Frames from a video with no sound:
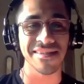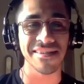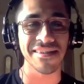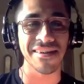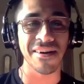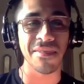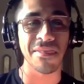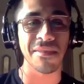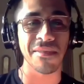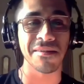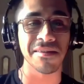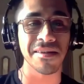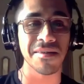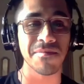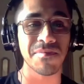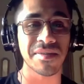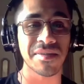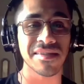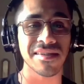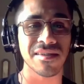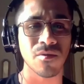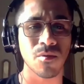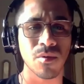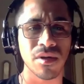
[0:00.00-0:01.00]
on the
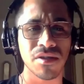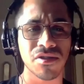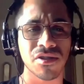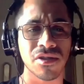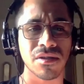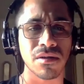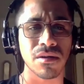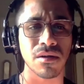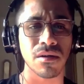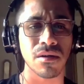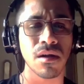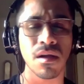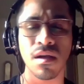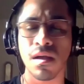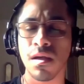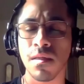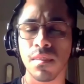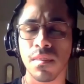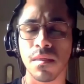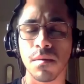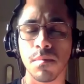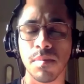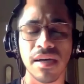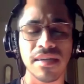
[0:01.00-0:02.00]
lips and wish her
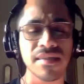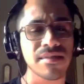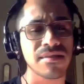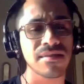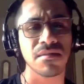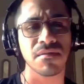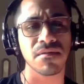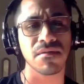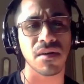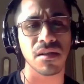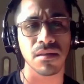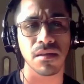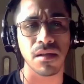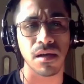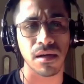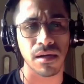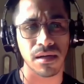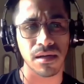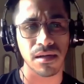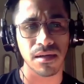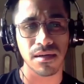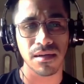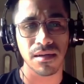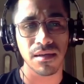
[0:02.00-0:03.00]
the best of luck.
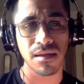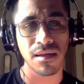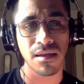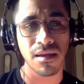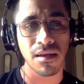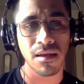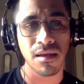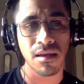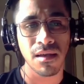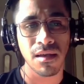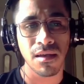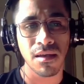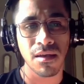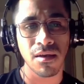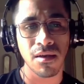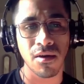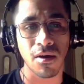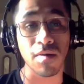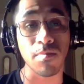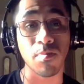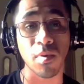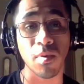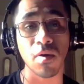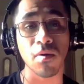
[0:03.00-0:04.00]

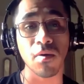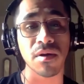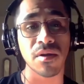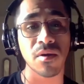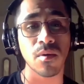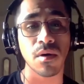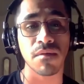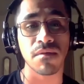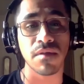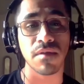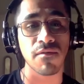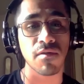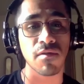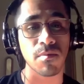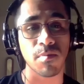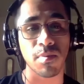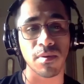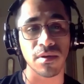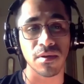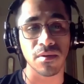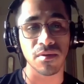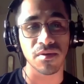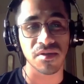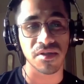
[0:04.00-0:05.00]
Heartbroken to have never
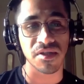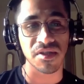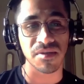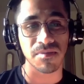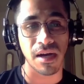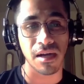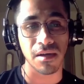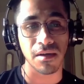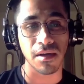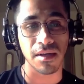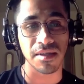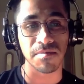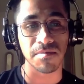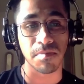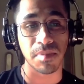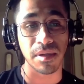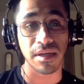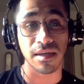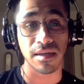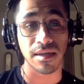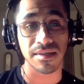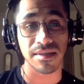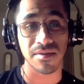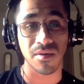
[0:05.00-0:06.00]
produced a smile as
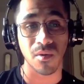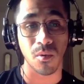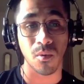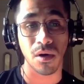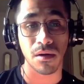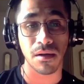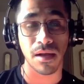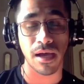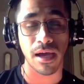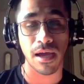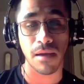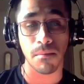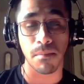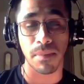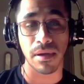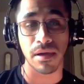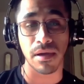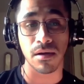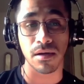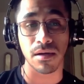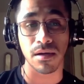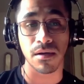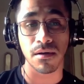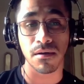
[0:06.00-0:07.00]
big as the one I
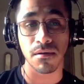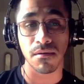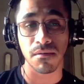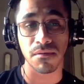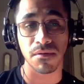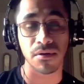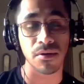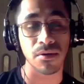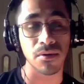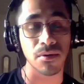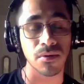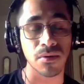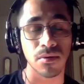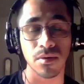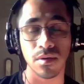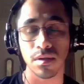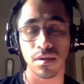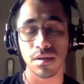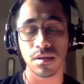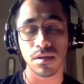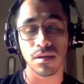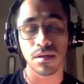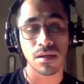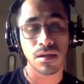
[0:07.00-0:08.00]
bear for you,
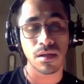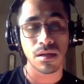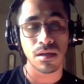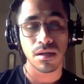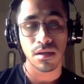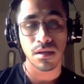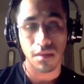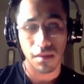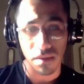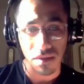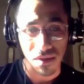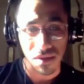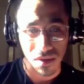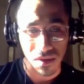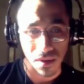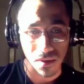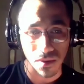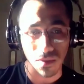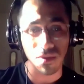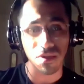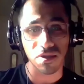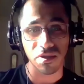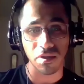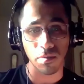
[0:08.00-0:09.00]
this
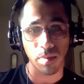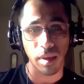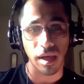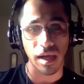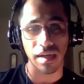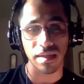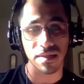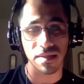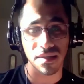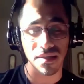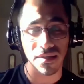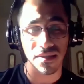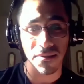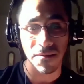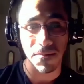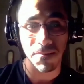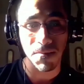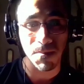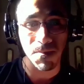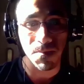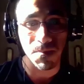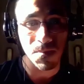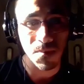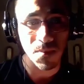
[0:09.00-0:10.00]
too shall pass.
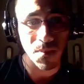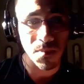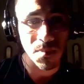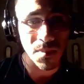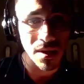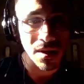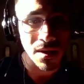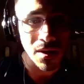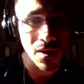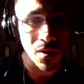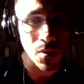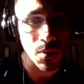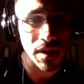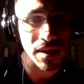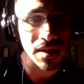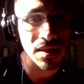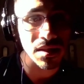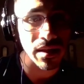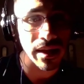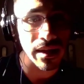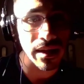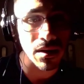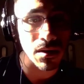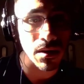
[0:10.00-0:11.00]
Weeks
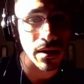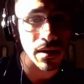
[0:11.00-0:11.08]
later, and